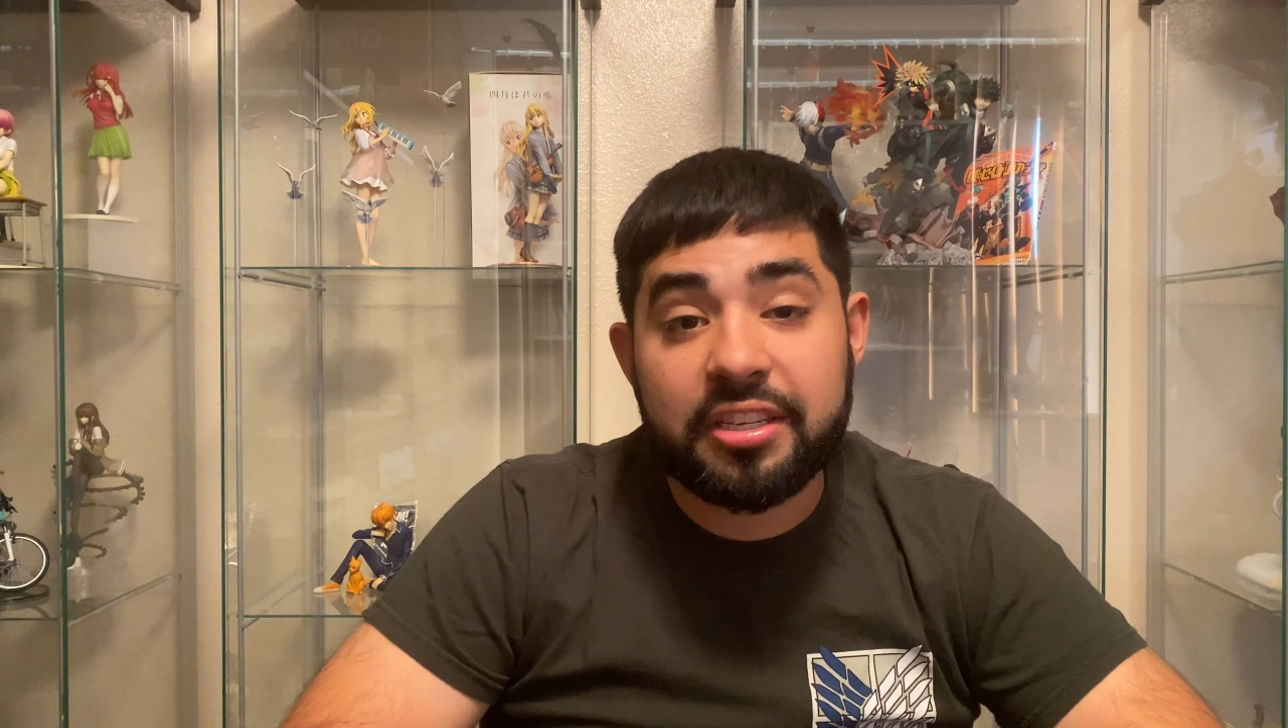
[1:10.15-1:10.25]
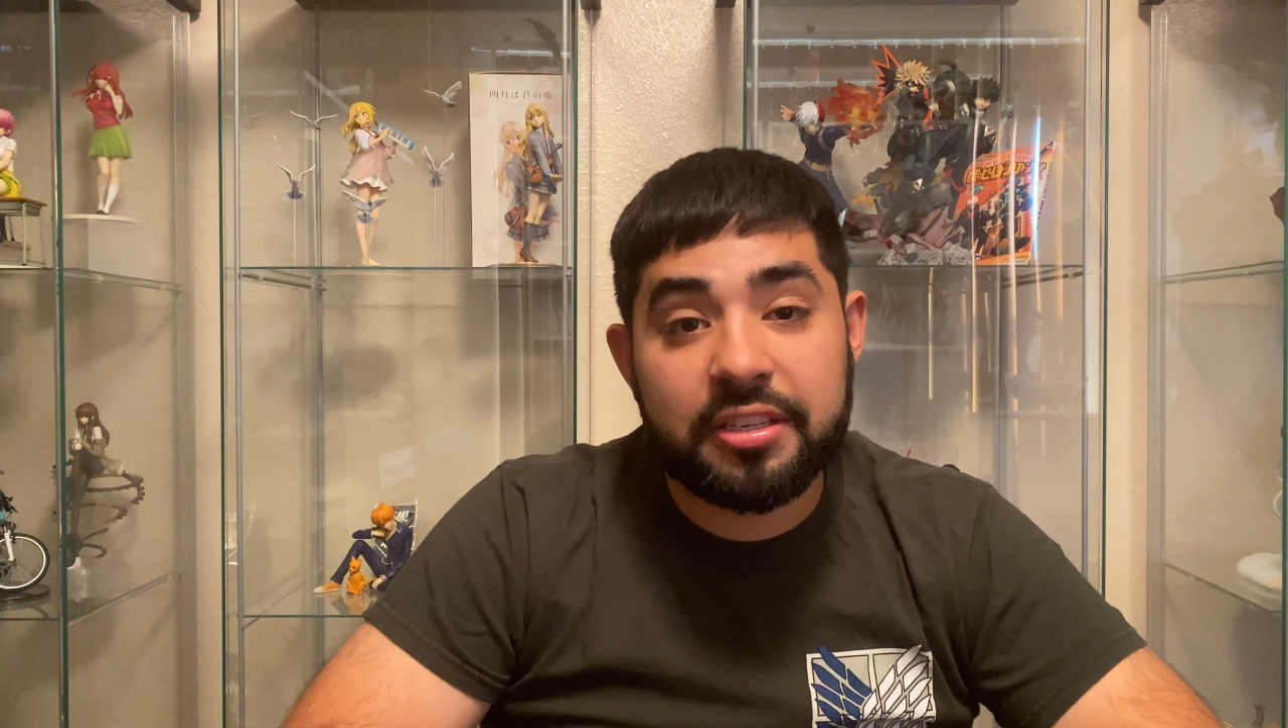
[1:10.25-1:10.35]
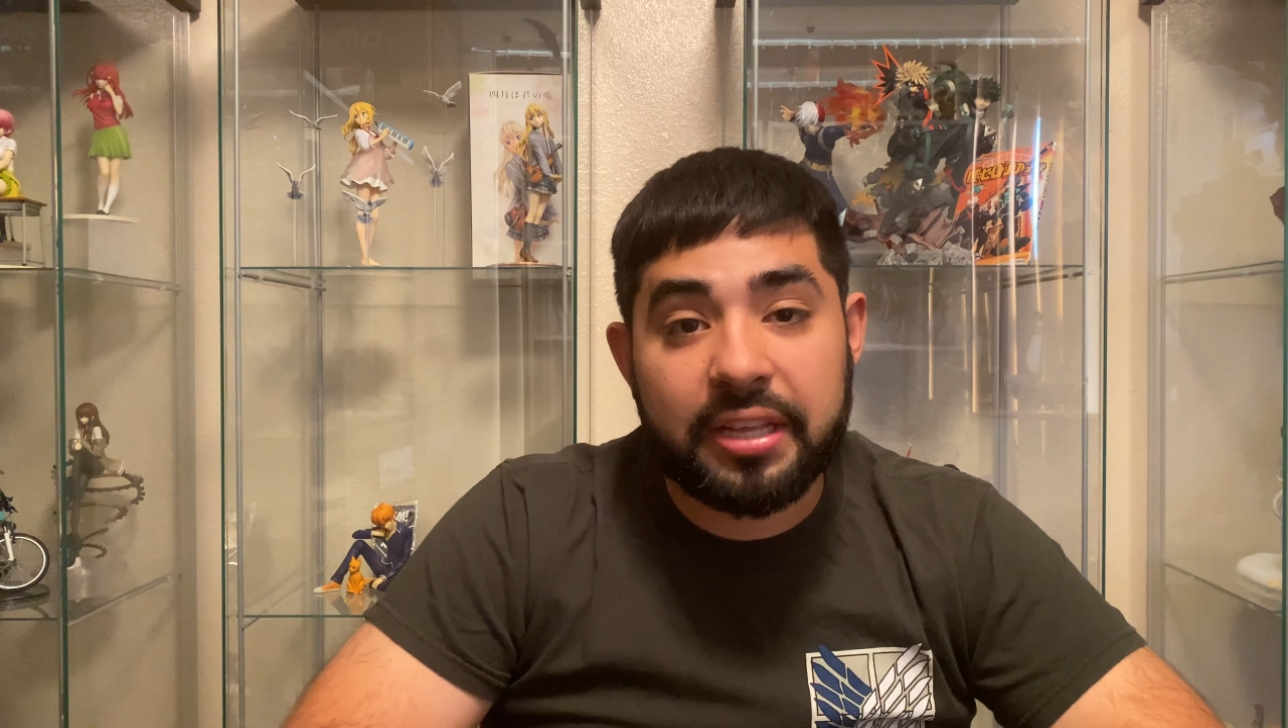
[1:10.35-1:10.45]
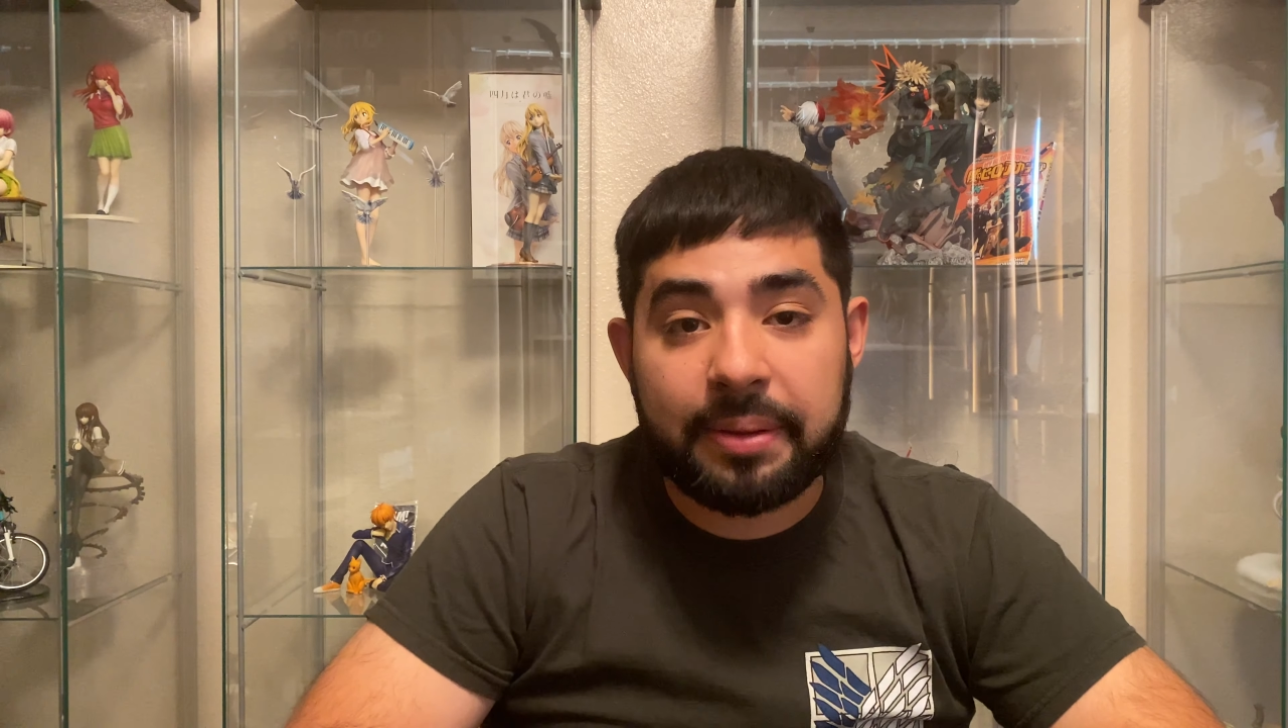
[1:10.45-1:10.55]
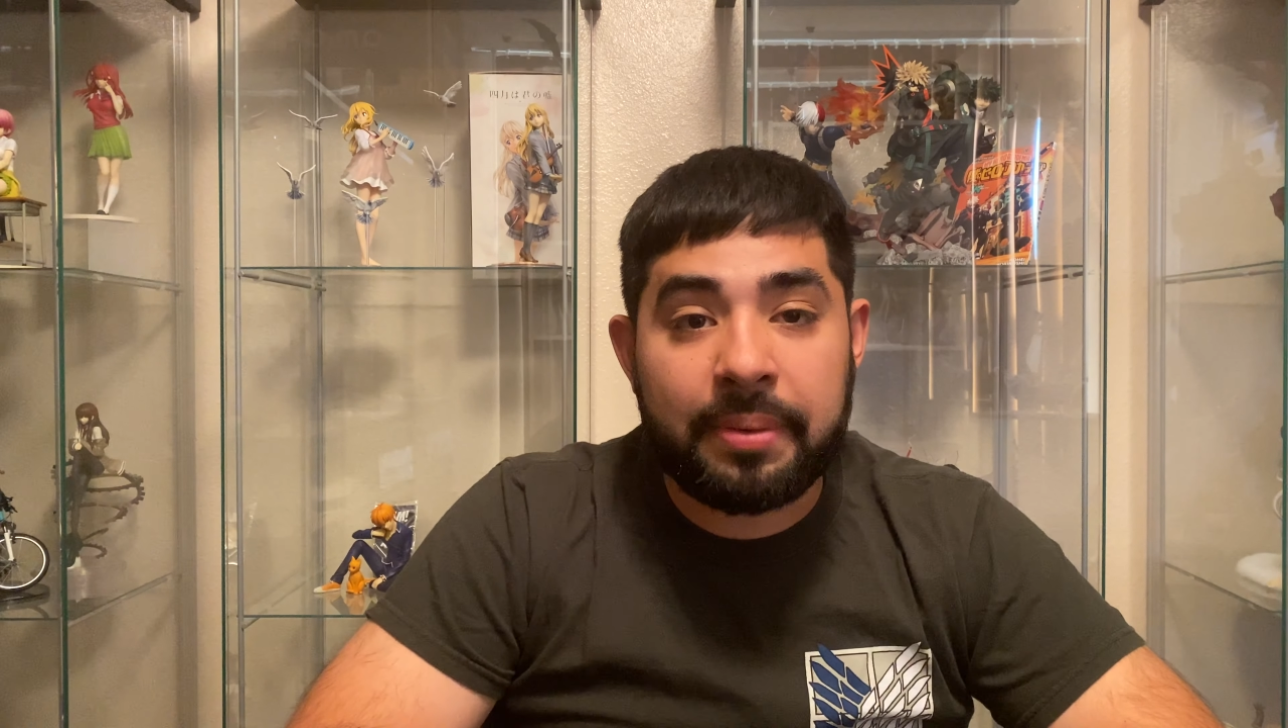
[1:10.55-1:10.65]

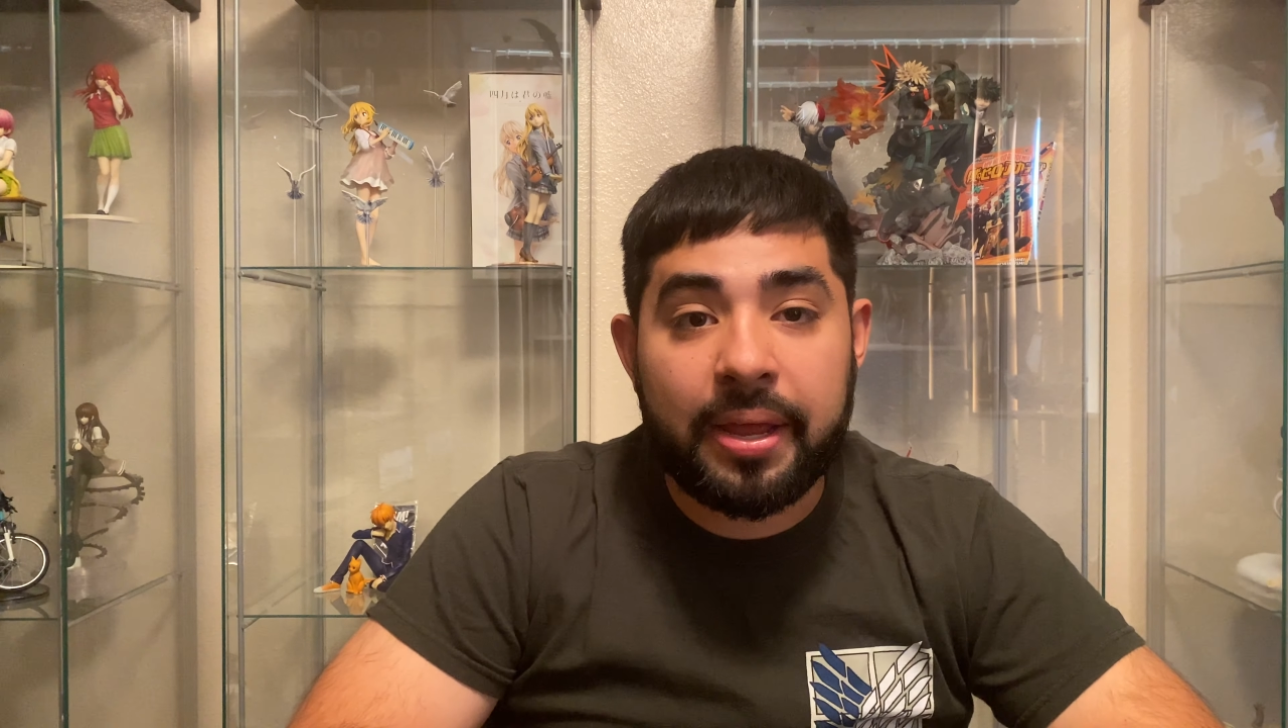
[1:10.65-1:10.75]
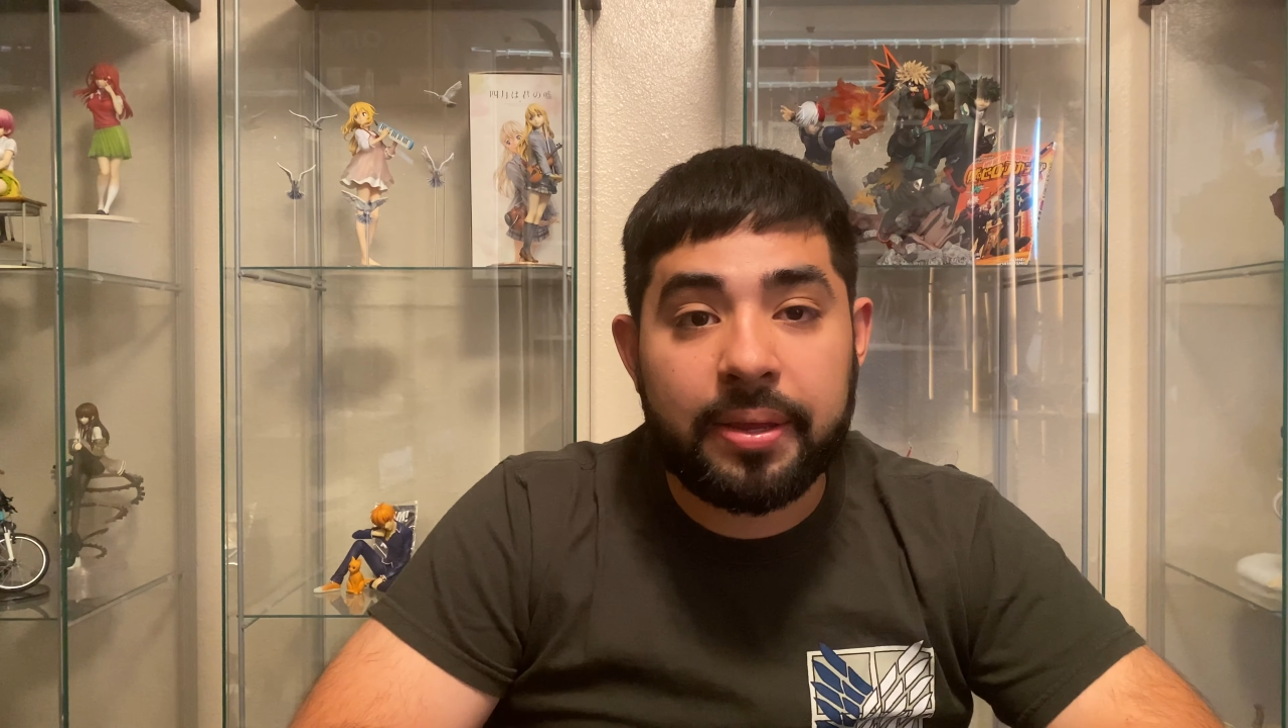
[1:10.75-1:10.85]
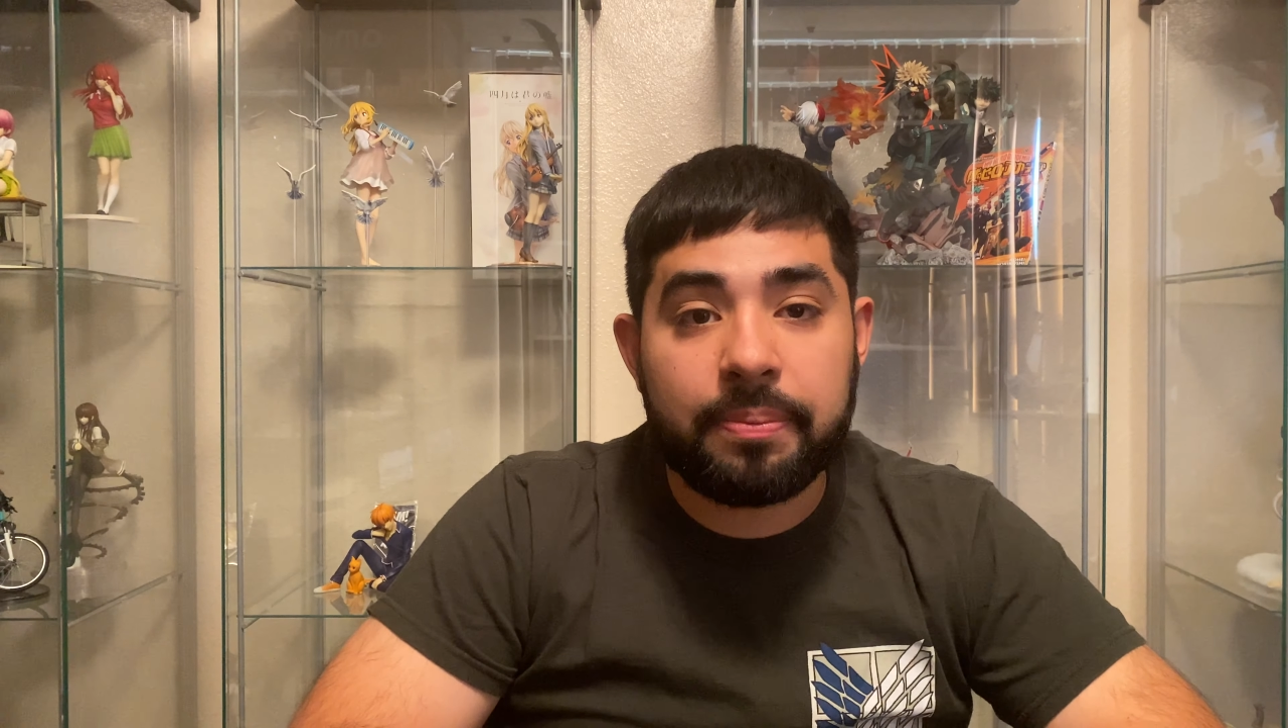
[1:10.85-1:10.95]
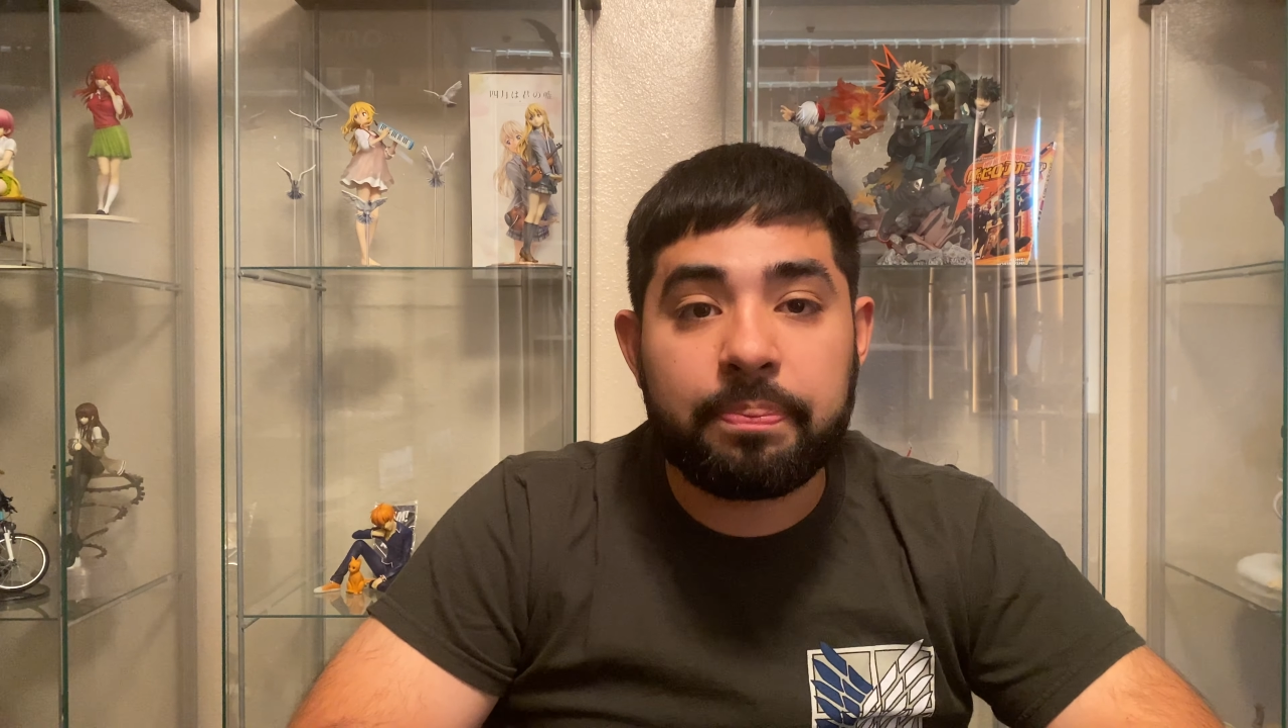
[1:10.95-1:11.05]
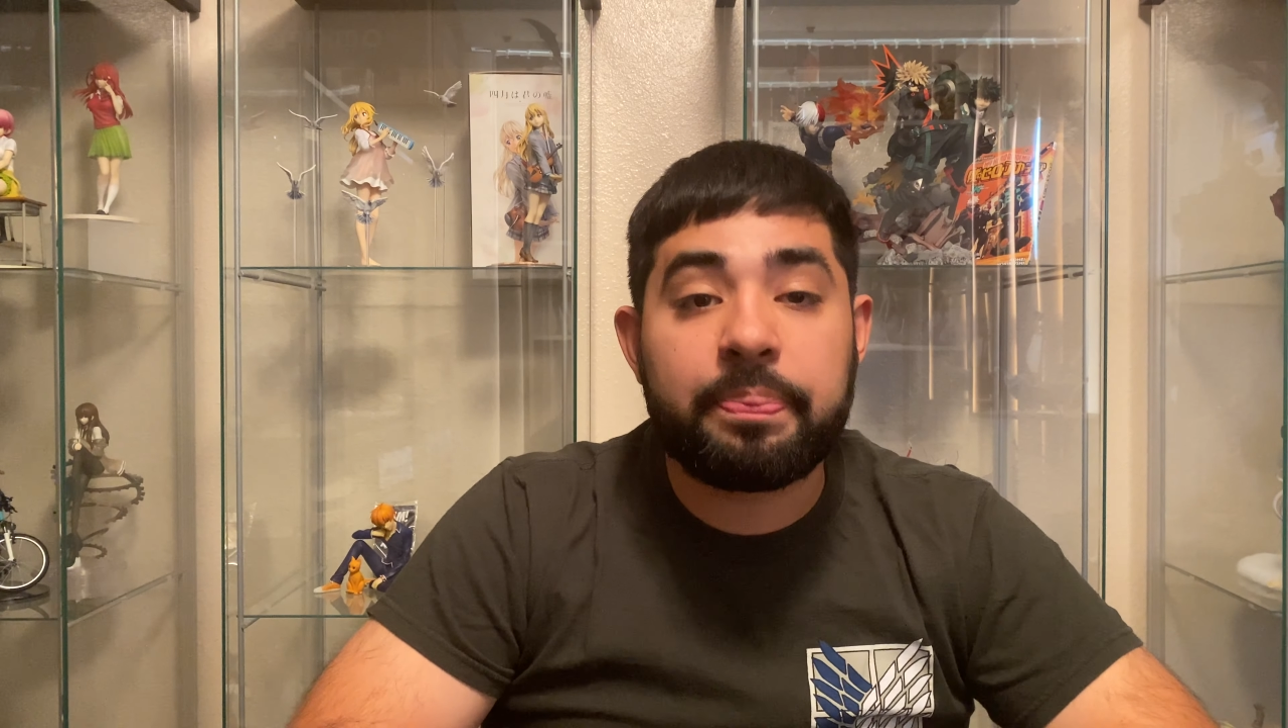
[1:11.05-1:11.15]
is like my